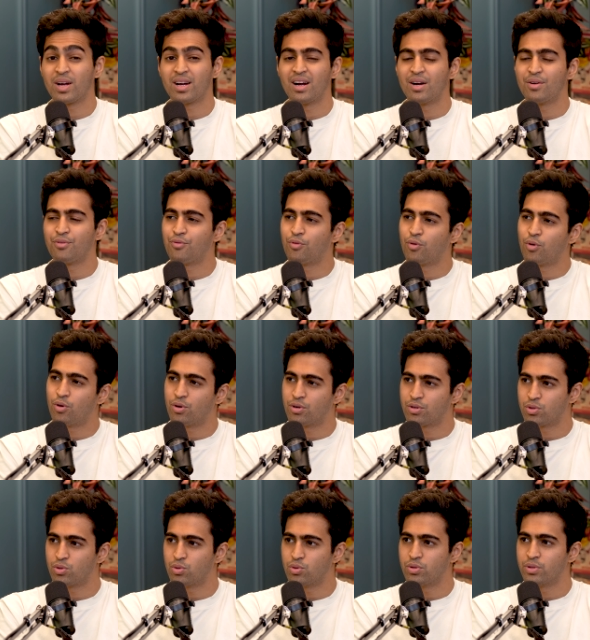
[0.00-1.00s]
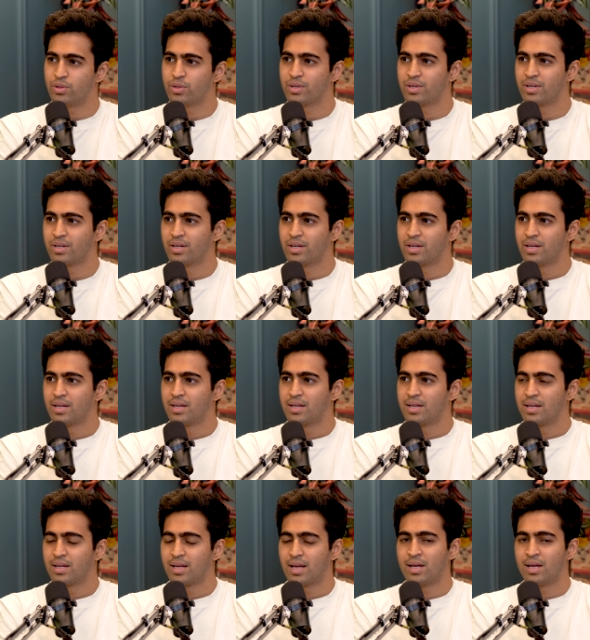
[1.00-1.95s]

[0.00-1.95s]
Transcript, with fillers: I can't afford good hmm.